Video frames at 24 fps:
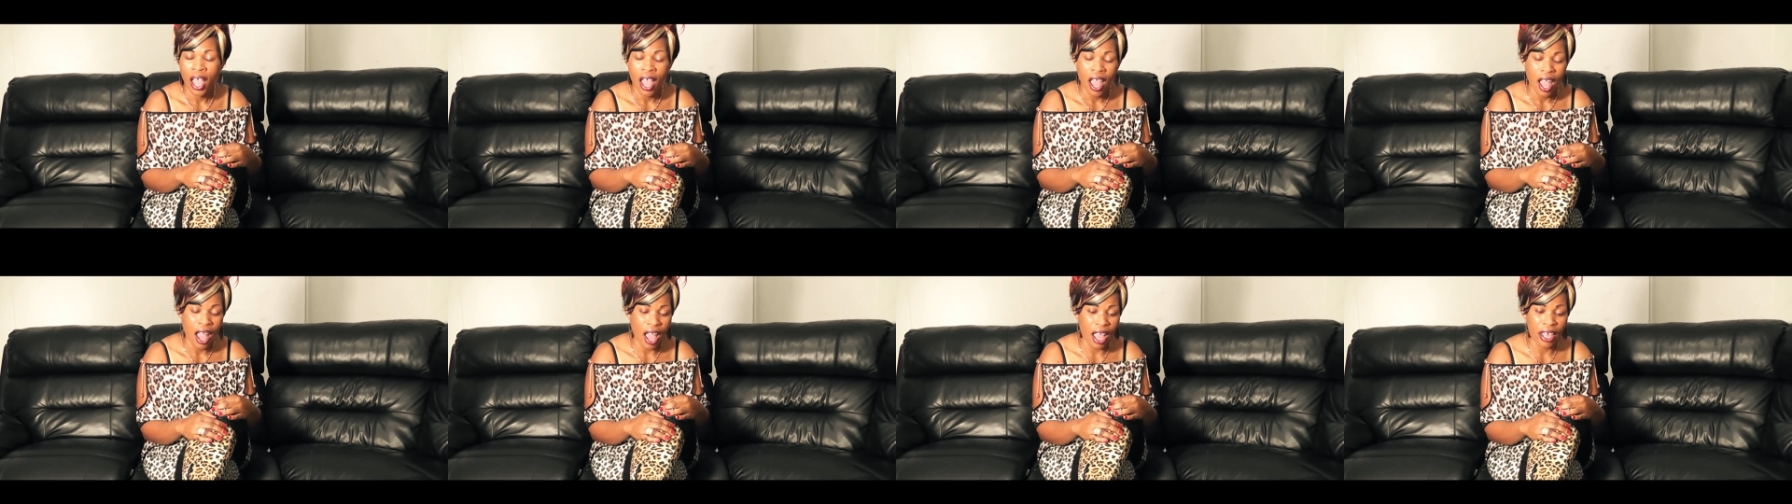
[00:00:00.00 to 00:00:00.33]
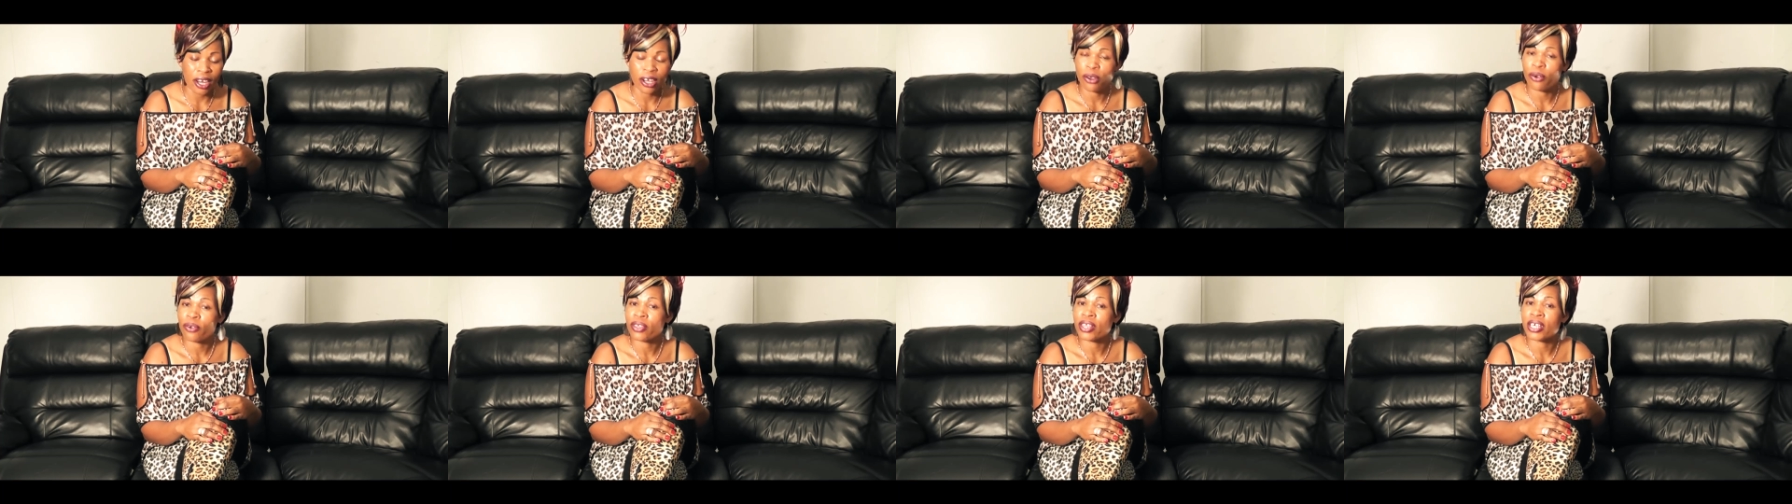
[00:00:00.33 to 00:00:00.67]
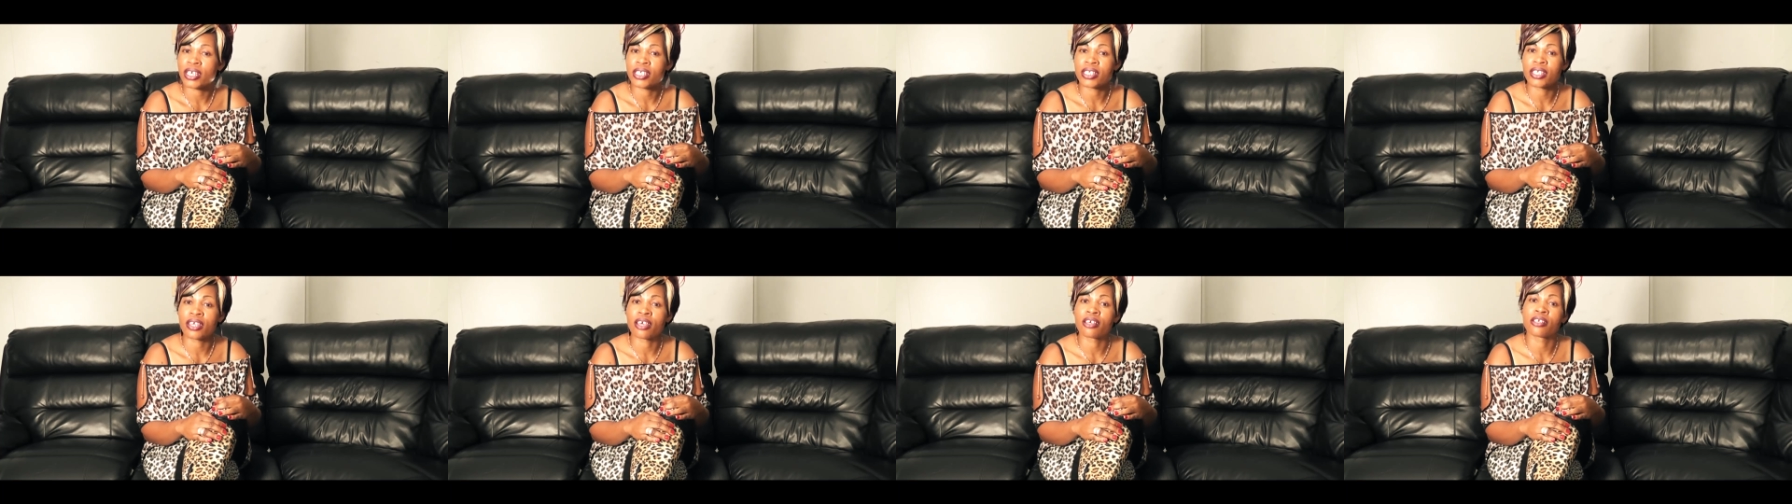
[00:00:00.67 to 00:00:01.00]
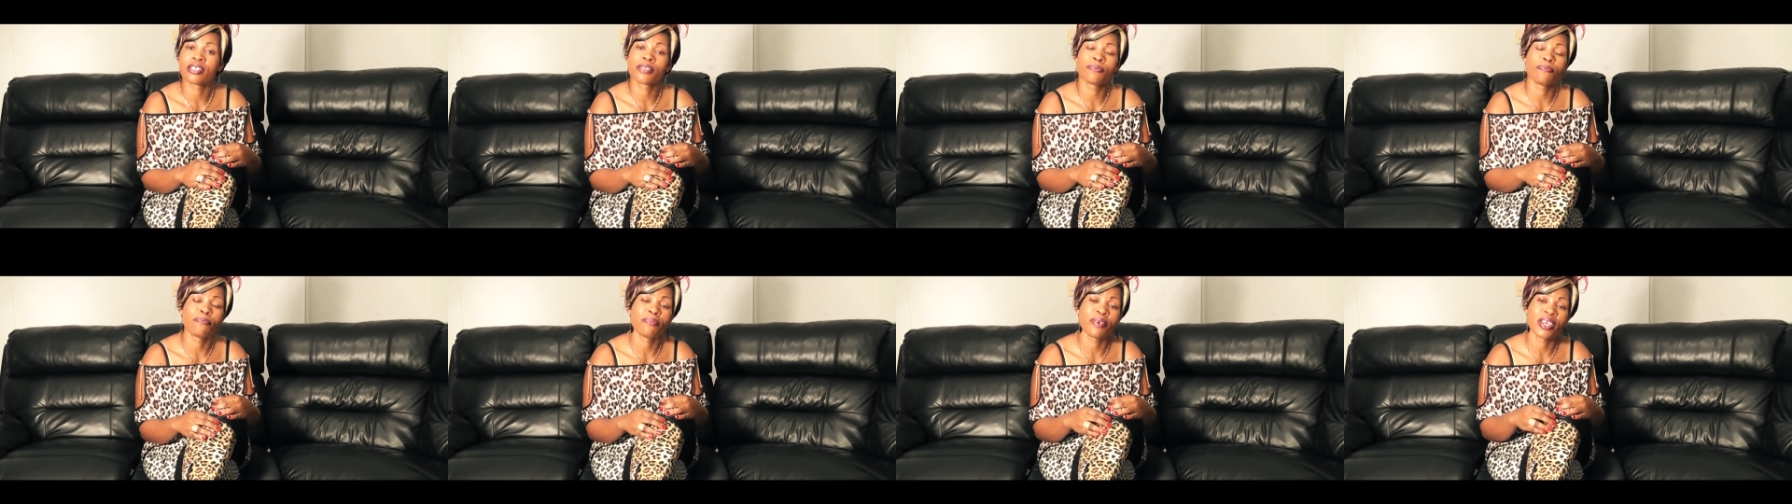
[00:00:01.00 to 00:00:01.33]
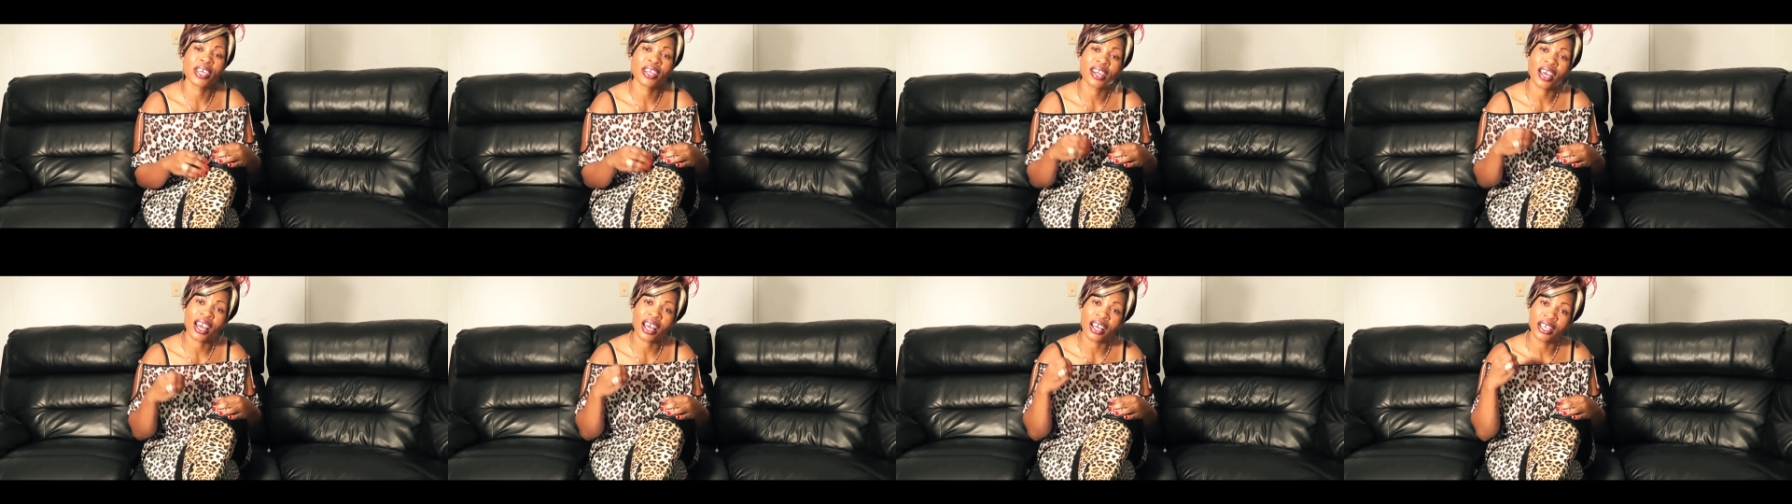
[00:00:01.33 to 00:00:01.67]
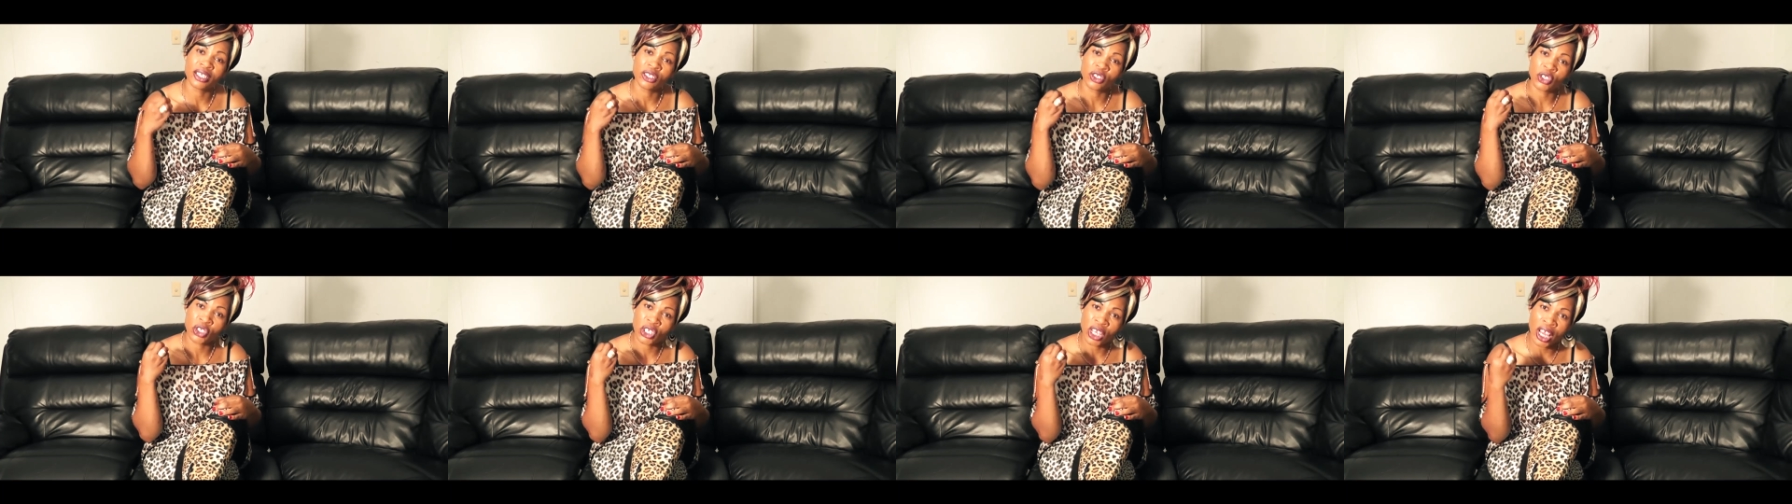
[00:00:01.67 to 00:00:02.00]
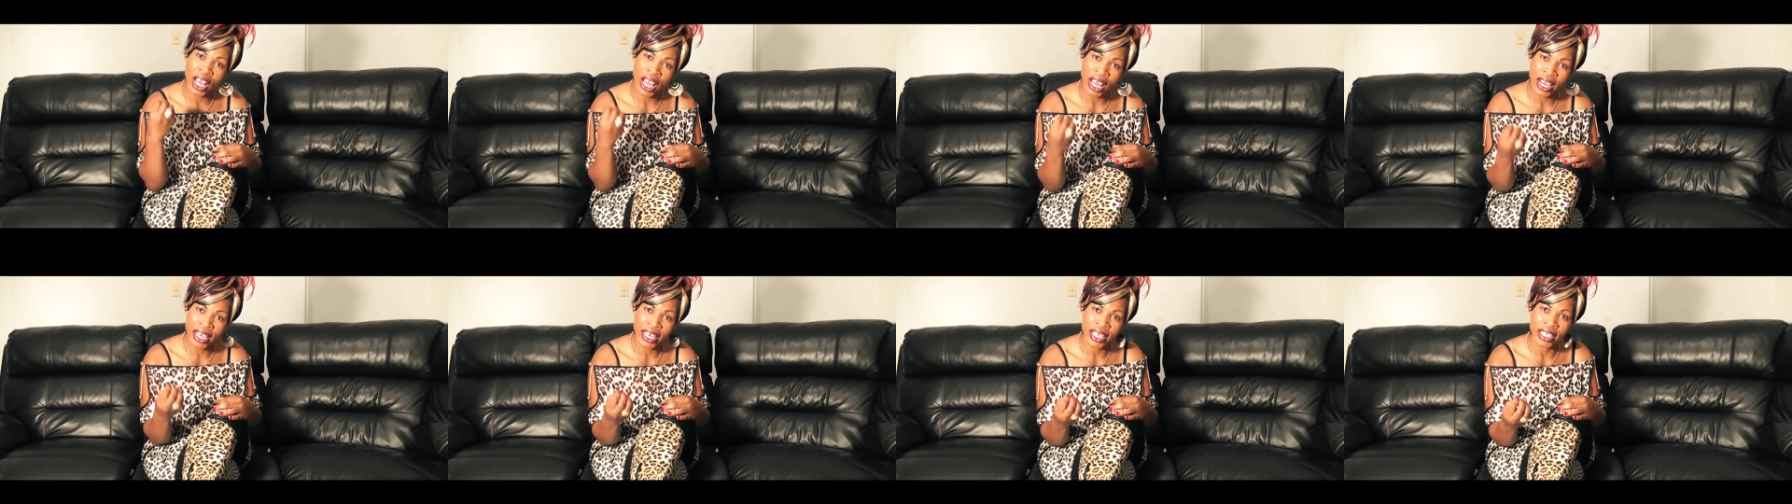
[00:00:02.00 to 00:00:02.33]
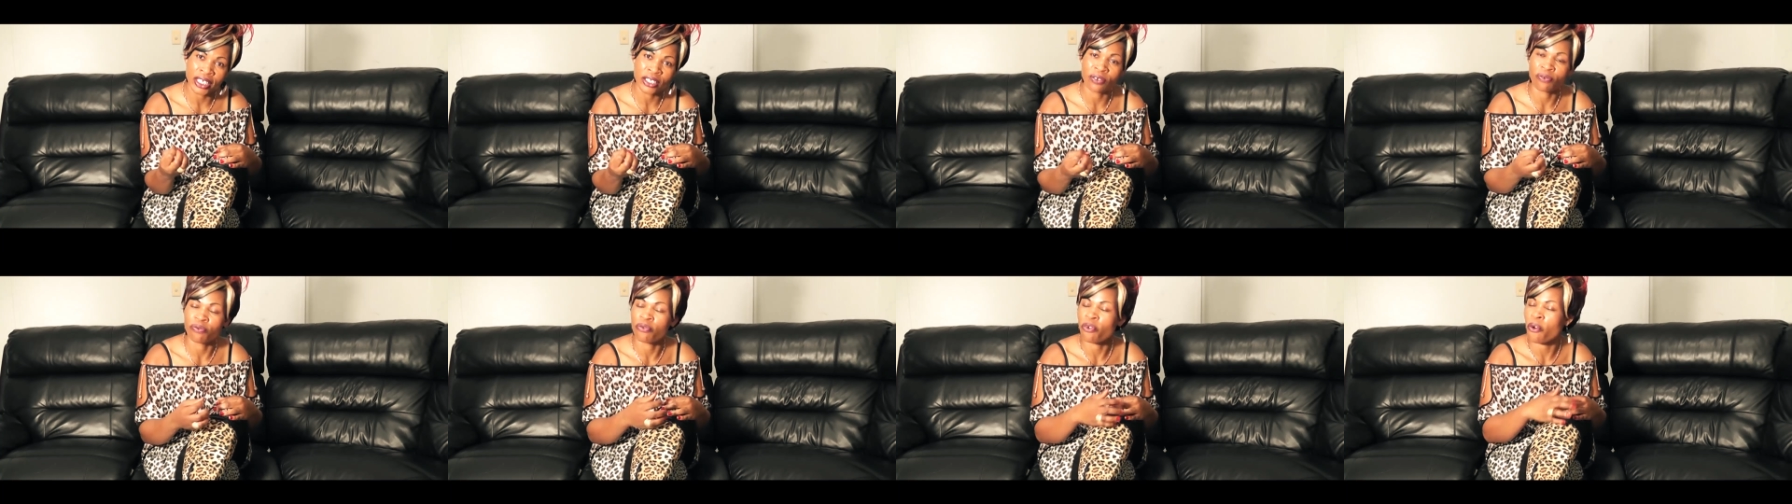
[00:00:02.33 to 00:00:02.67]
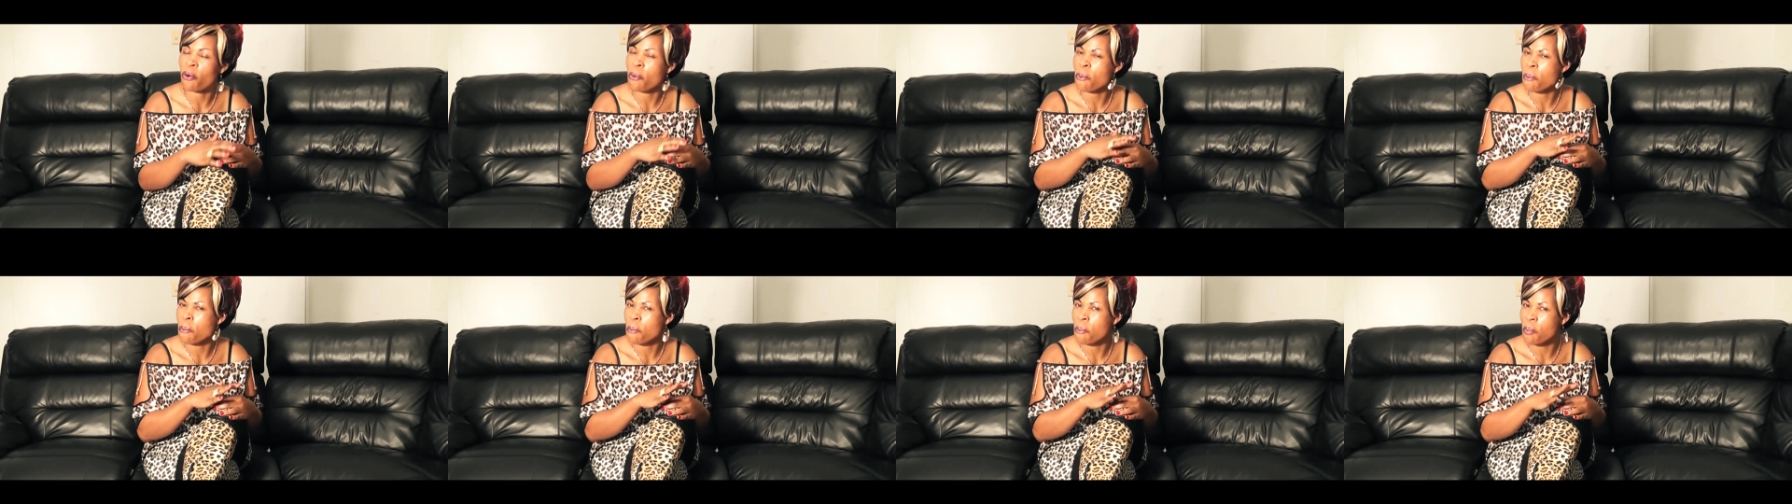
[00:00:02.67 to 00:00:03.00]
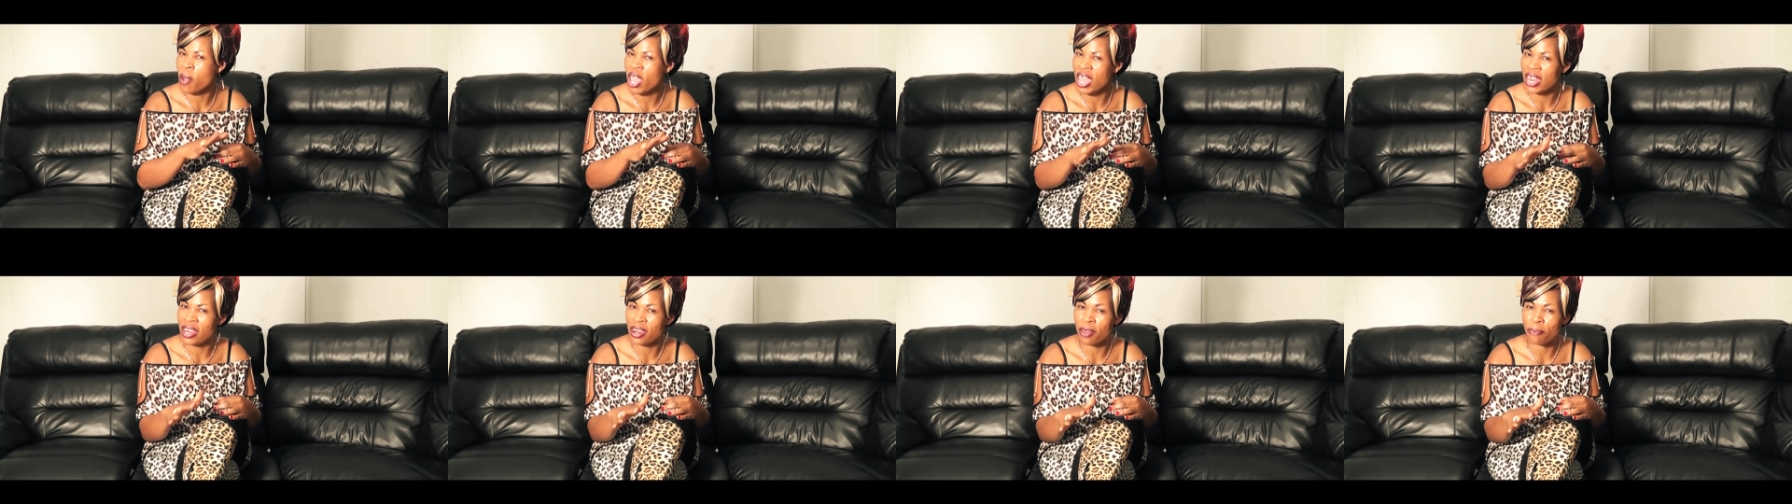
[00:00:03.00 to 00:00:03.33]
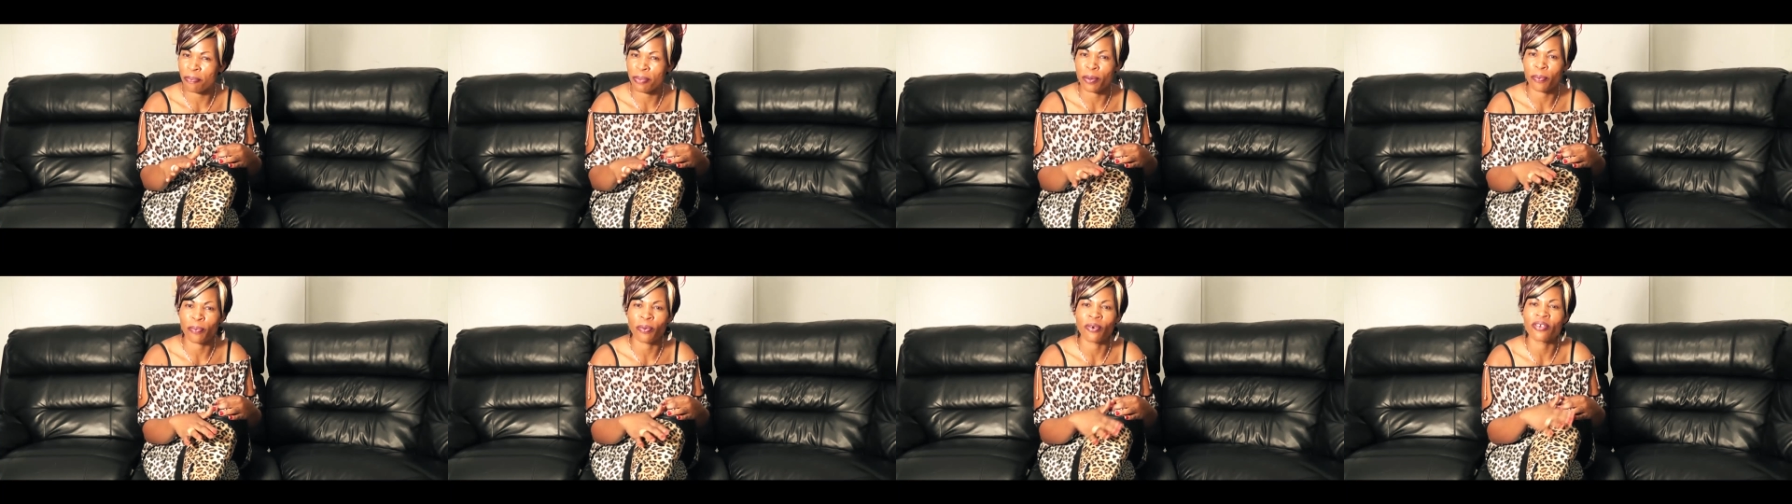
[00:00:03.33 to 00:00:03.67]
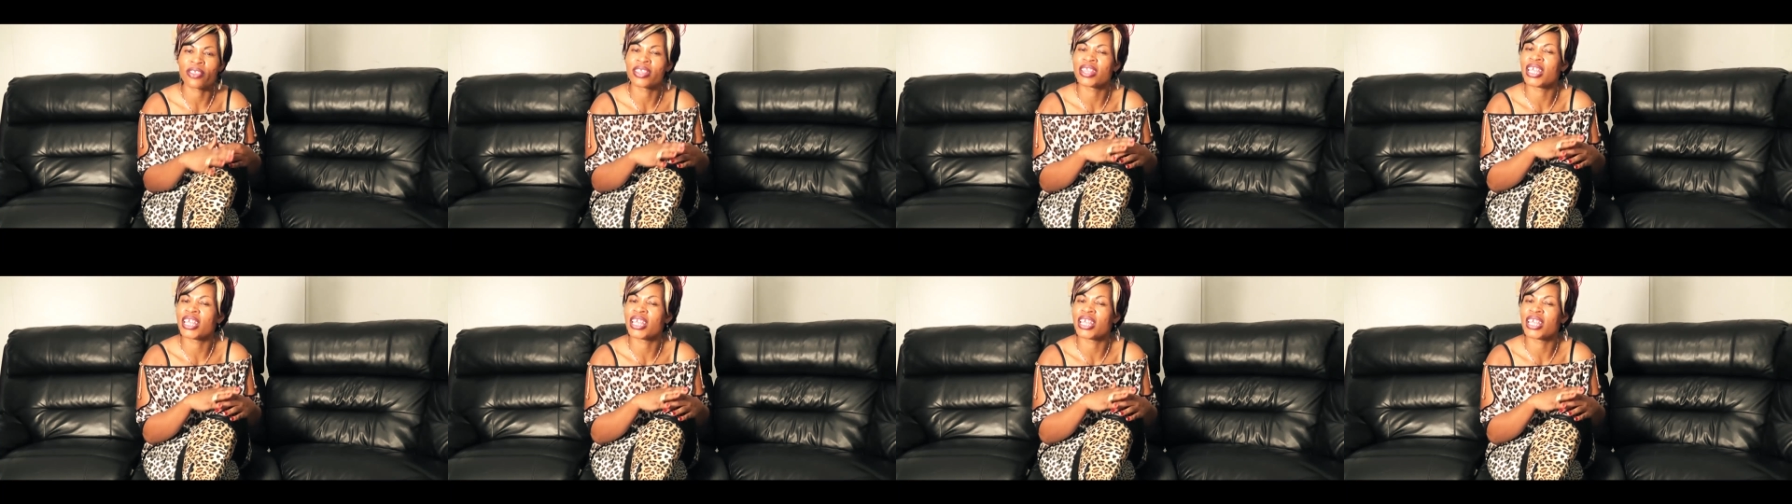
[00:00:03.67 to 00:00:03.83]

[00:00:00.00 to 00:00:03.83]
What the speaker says: I know this has been a challenge for many people.